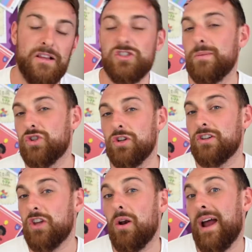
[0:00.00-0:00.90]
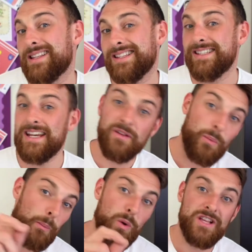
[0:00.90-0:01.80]
Some children don't like to see them
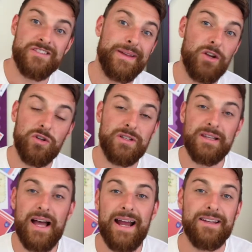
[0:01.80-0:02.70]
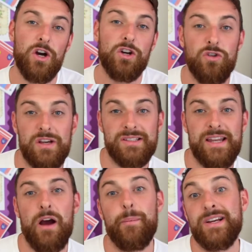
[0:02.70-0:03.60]
when words have been underlined or crossed
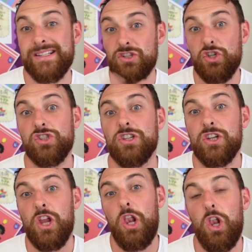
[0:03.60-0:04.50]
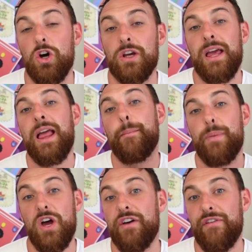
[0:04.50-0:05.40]
out because it doesn't look
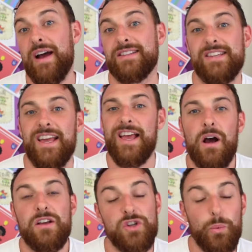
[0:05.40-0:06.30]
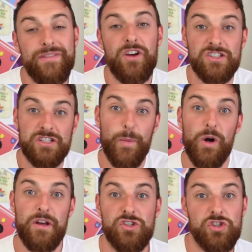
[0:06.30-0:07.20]
perfect. And so we've got to
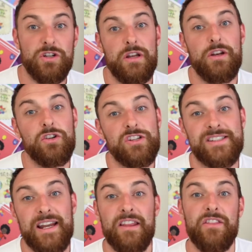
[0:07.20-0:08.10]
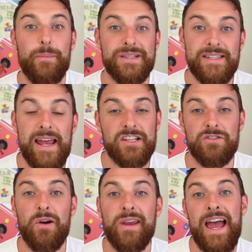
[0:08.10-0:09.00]
support those children in understanding that mistakes
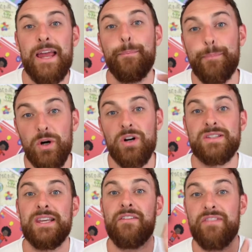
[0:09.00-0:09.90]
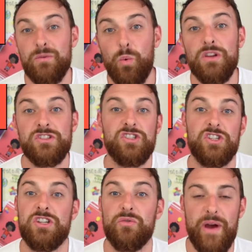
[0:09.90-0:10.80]
are okay, but if they want to
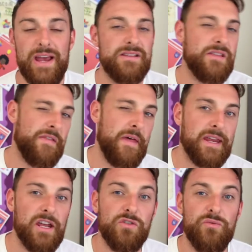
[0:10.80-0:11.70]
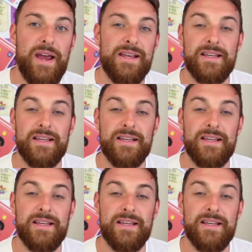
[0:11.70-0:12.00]
just erase it, then they can erase